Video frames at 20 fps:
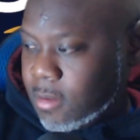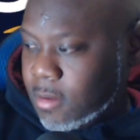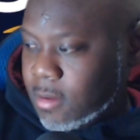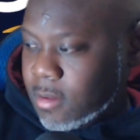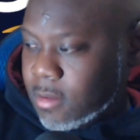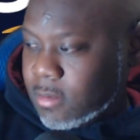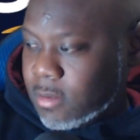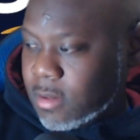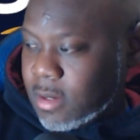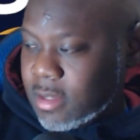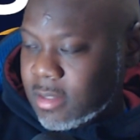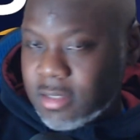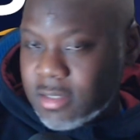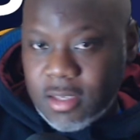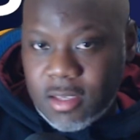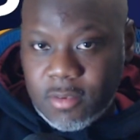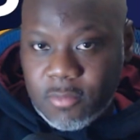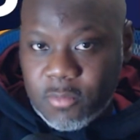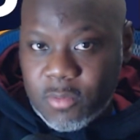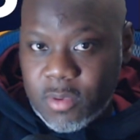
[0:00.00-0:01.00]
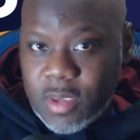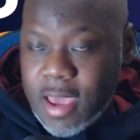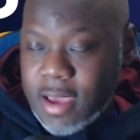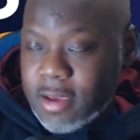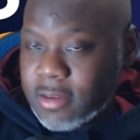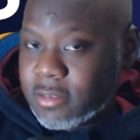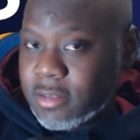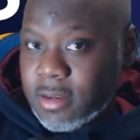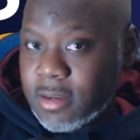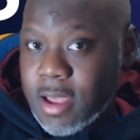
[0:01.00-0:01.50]
So let's see if we
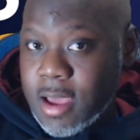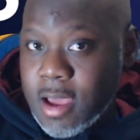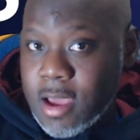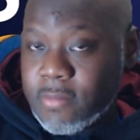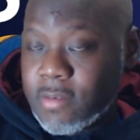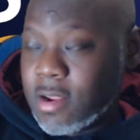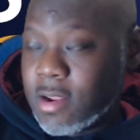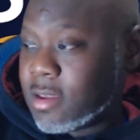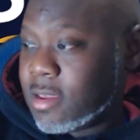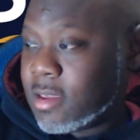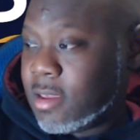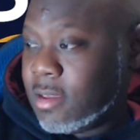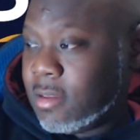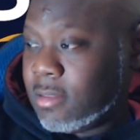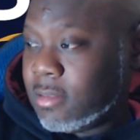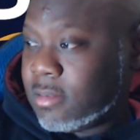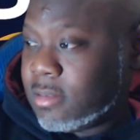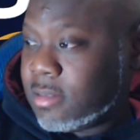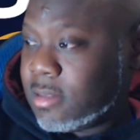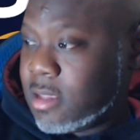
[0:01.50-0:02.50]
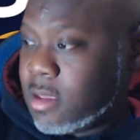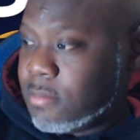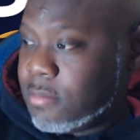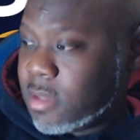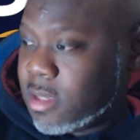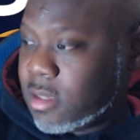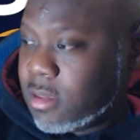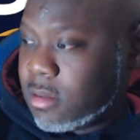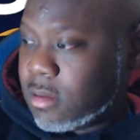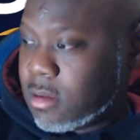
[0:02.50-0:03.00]
actually live. I can't see
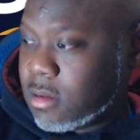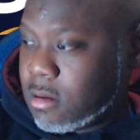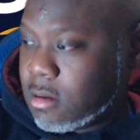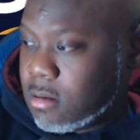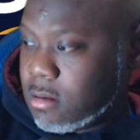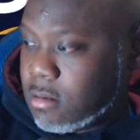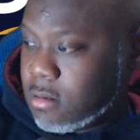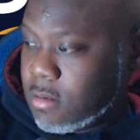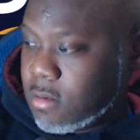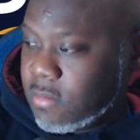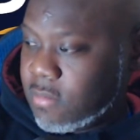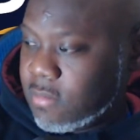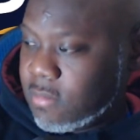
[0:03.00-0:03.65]
myself.